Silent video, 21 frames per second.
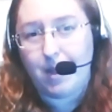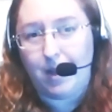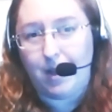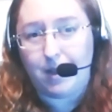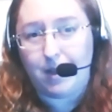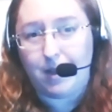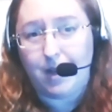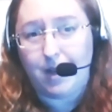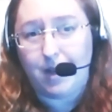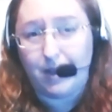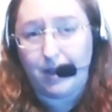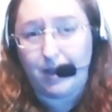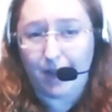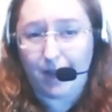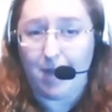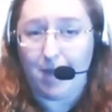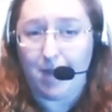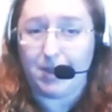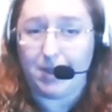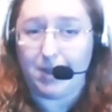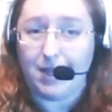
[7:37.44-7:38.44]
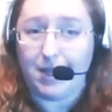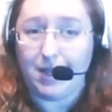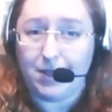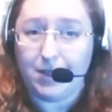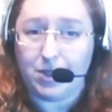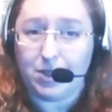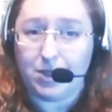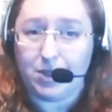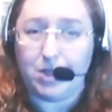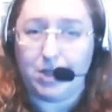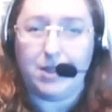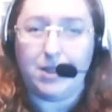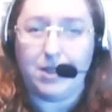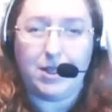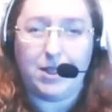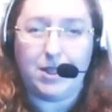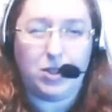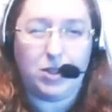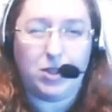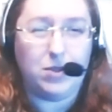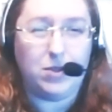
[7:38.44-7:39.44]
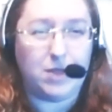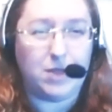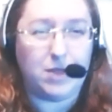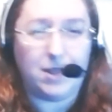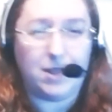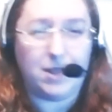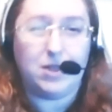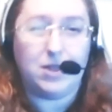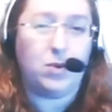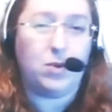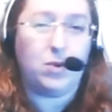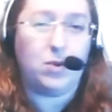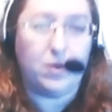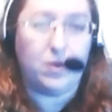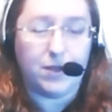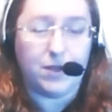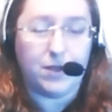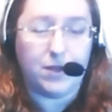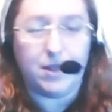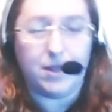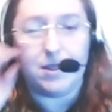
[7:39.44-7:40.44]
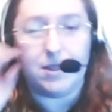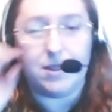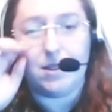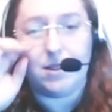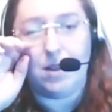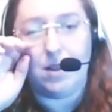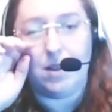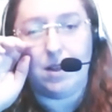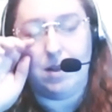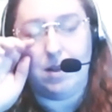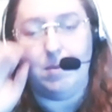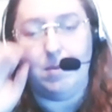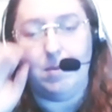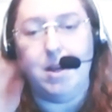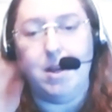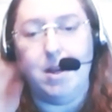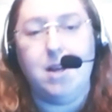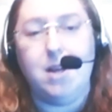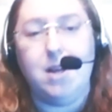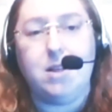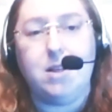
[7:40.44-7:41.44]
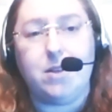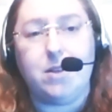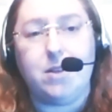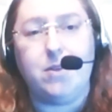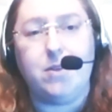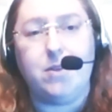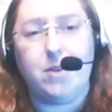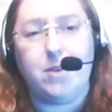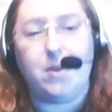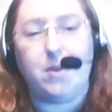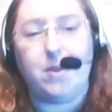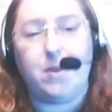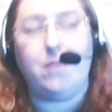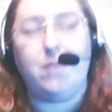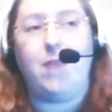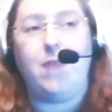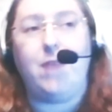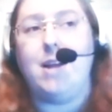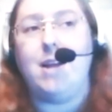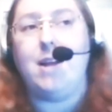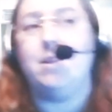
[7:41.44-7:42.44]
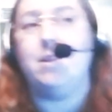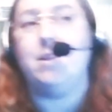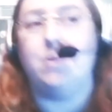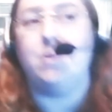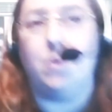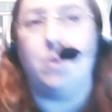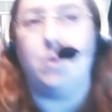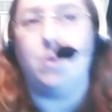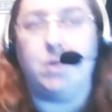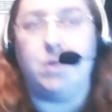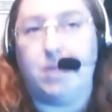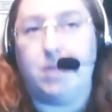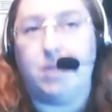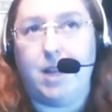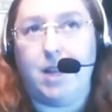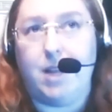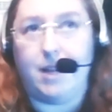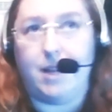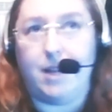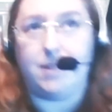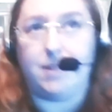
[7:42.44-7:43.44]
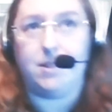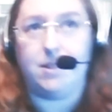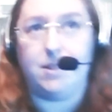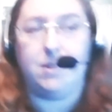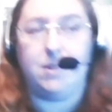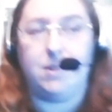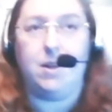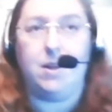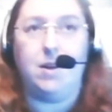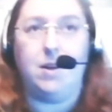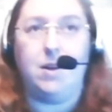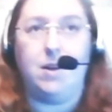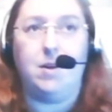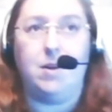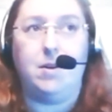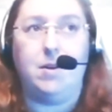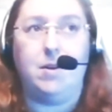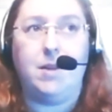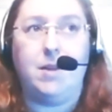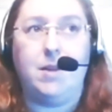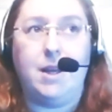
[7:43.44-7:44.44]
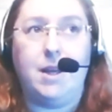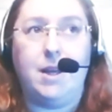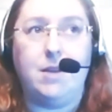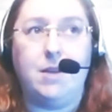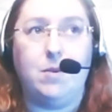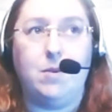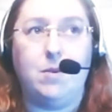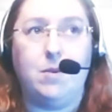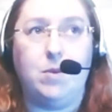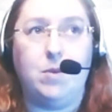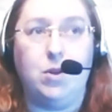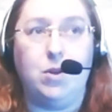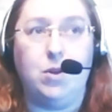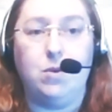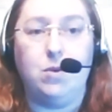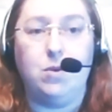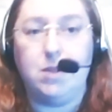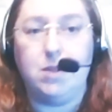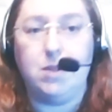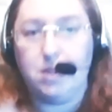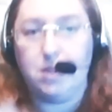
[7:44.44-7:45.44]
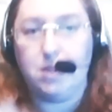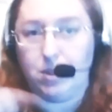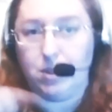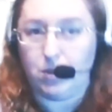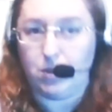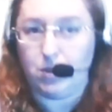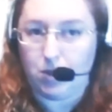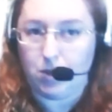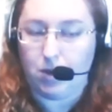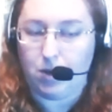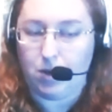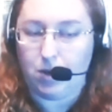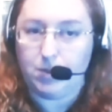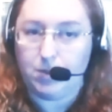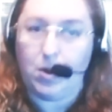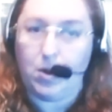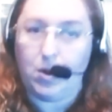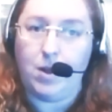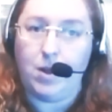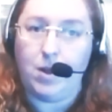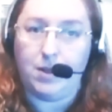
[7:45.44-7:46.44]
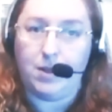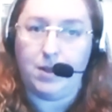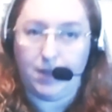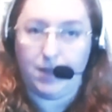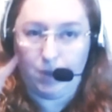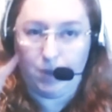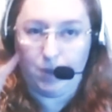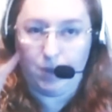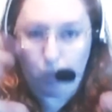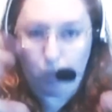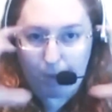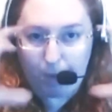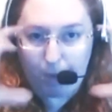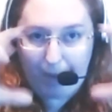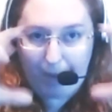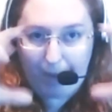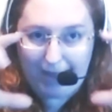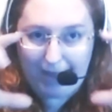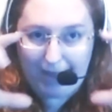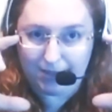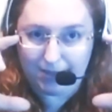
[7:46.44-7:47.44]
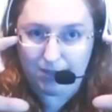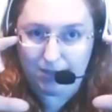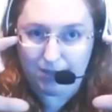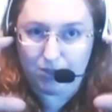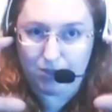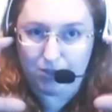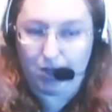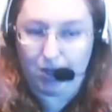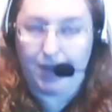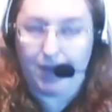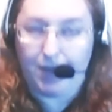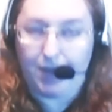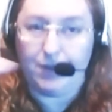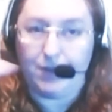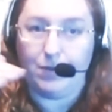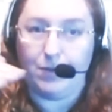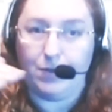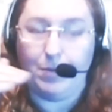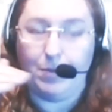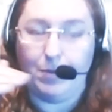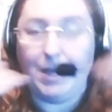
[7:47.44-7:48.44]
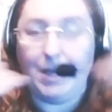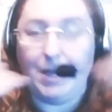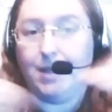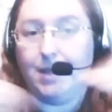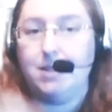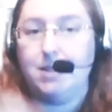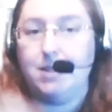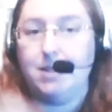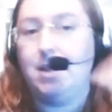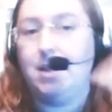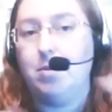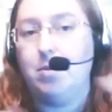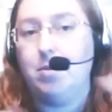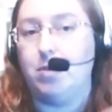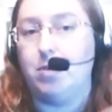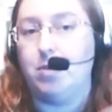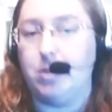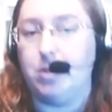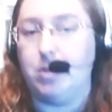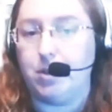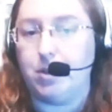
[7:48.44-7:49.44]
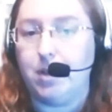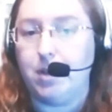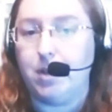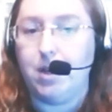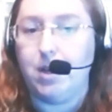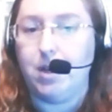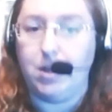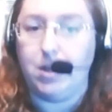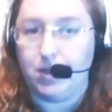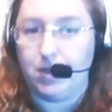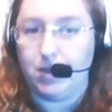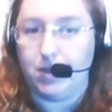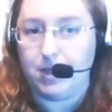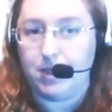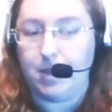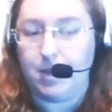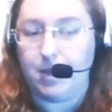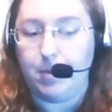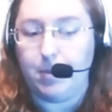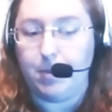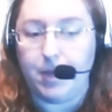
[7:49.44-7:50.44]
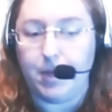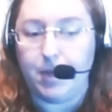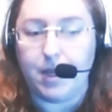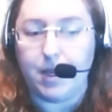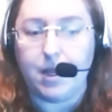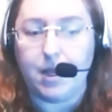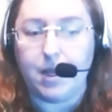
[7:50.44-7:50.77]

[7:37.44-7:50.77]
kind of came into English and gets used as an equivalent. So you can find older texts that use these terms all in one passage, kind of meaning the same creature or the same being.